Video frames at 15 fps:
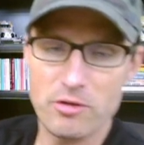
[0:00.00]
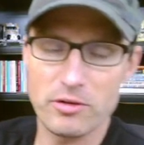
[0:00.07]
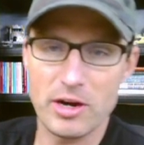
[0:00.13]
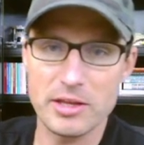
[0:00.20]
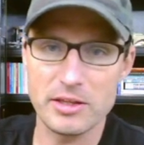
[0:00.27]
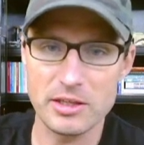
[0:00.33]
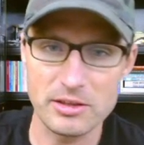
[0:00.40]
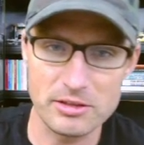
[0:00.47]

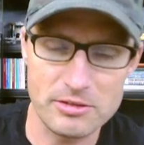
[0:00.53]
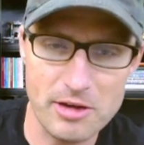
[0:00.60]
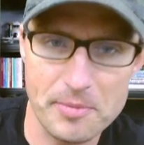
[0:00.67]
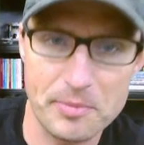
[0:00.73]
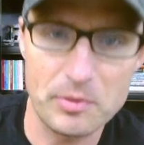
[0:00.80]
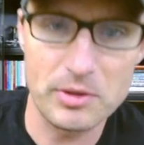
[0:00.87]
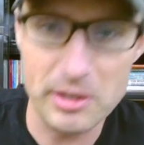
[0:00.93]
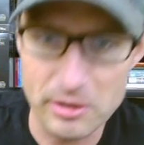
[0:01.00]
I think the
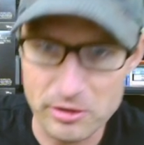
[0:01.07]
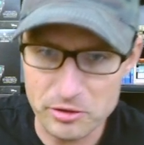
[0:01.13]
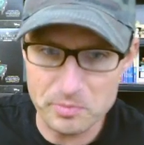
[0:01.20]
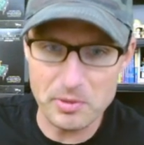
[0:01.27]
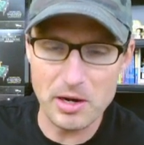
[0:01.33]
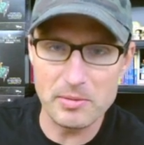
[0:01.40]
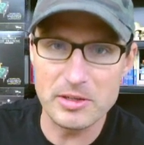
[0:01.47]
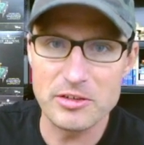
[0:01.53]
top one there is
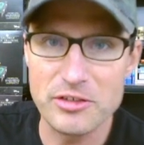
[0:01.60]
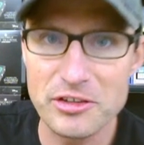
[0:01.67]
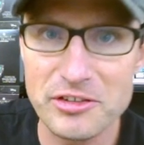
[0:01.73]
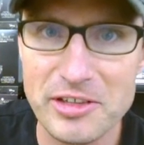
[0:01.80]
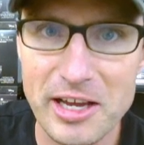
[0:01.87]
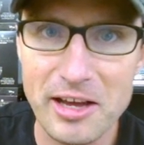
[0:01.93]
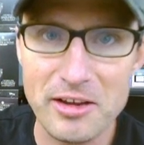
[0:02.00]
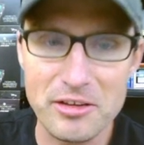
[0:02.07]
probably
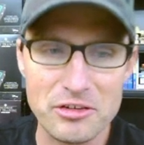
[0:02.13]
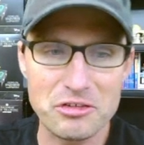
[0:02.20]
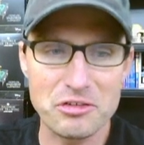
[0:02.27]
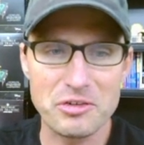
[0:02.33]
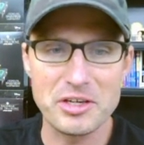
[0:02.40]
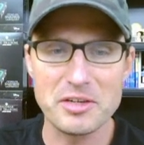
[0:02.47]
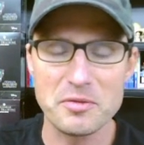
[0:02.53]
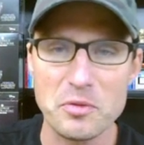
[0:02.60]
just out of the
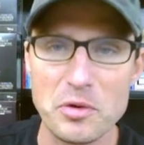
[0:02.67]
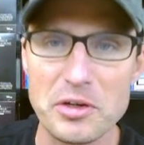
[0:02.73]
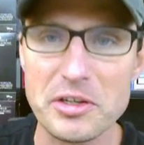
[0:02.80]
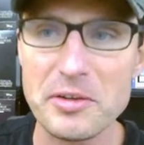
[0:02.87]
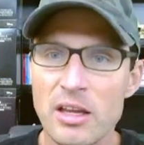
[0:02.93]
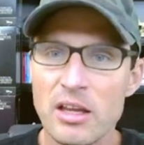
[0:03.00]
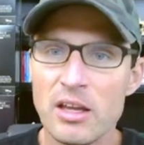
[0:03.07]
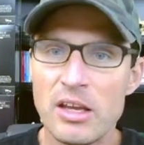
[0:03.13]
screen for
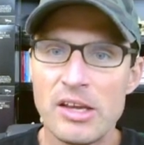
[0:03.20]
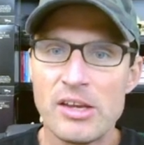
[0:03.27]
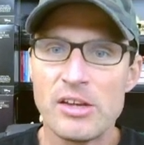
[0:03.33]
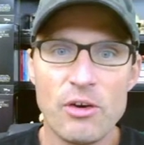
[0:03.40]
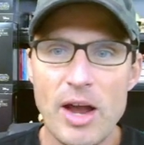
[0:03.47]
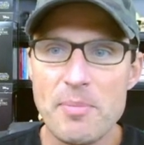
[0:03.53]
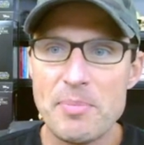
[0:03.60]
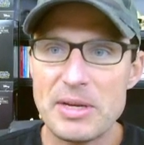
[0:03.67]
you.
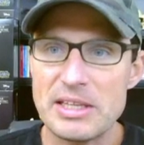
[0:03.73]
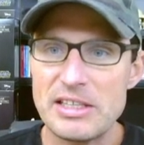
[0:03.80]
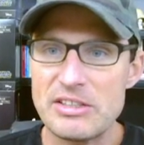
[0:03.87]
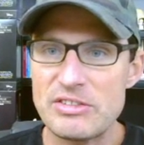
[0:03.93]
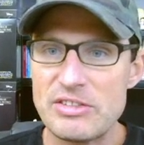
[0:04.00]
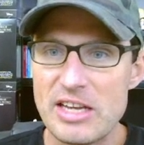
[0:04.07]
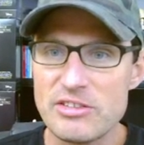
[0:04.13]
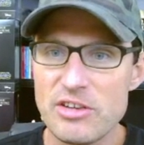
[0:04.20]
I picked
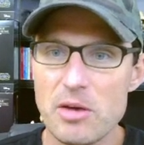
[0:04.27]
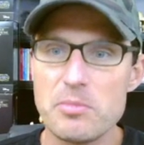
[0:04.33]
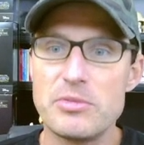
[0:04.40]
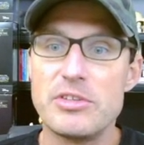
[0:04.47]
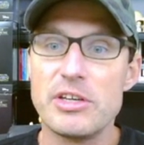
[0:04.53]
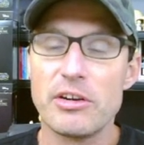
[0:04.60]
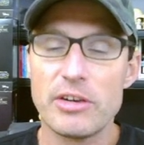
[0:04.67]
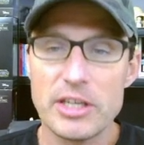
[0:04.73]
these sets up
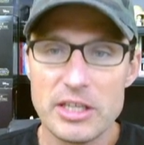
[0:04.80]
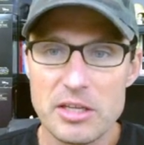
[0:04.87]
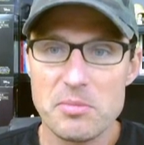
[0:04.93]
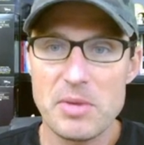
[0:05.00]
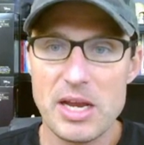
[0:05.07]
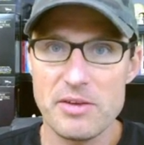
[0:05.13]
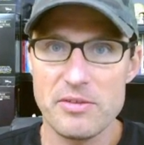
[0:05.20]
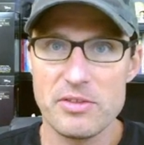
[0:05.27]
during the
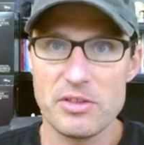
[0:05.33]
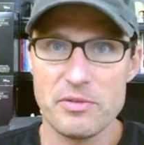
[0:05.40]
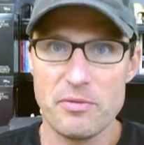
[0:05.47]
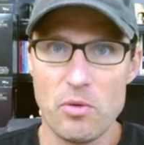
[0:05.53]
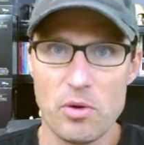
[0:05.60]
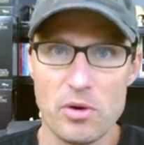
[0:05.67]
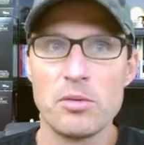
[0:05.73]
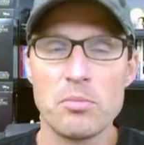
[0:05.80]
May the
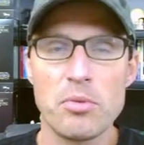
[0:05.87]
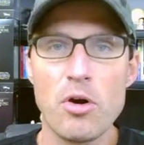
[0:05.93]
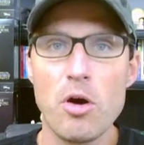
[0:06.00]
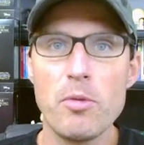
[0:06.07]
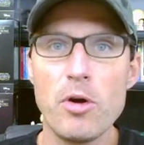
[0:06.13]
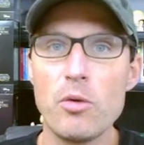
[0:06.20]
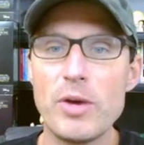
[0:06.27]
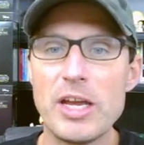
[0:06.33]
4th
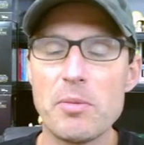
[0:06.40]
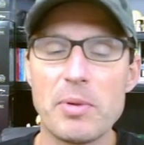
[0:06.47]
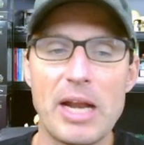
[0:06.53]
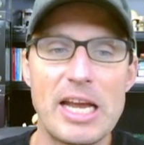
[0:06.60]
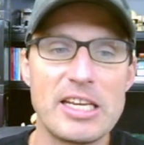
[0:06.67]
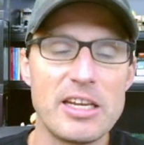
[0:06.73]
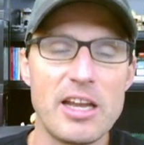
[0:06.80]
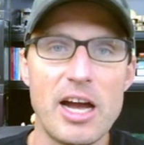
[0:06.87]
promo week, but
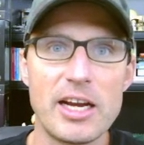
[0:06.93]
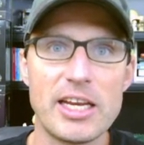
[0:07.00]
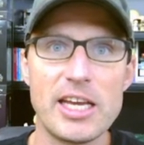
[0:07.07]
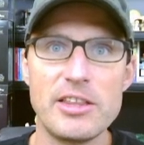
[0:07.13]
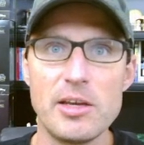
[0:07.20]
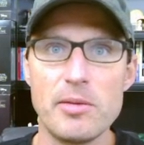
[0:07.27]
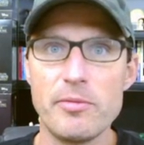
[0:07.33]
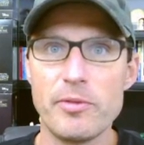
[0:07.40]
I did not
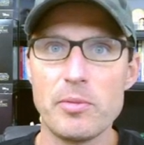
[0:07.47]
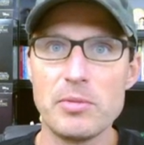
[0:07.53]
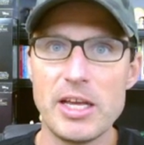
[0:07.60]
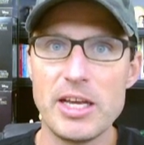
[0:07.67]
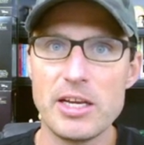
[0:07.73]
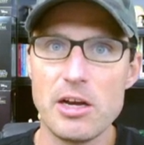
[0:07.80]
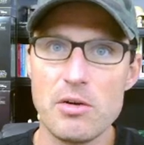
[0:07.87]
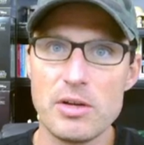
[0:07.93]
get them from
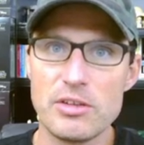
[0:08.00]
Lego.